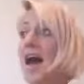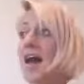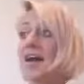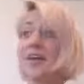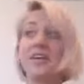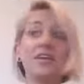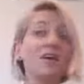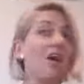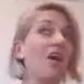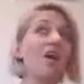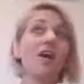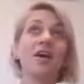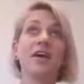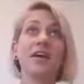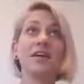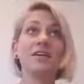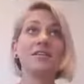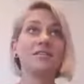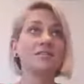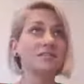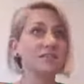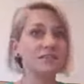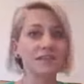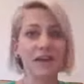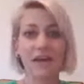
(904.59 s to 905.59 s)
and I
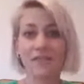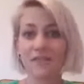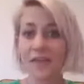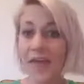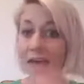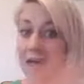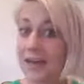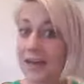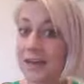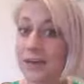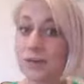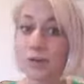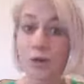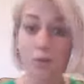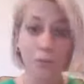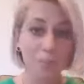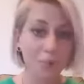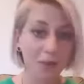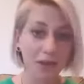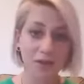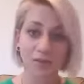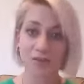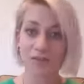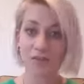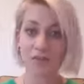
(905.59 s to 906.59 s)
didn't have any
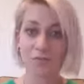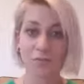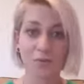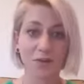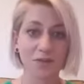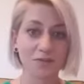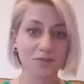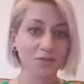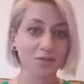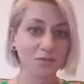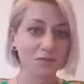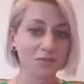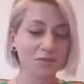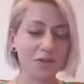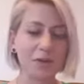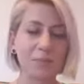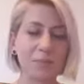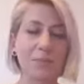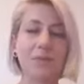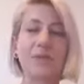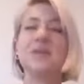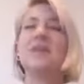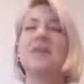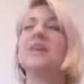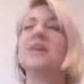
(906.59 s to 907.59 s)
comprehension of personal development,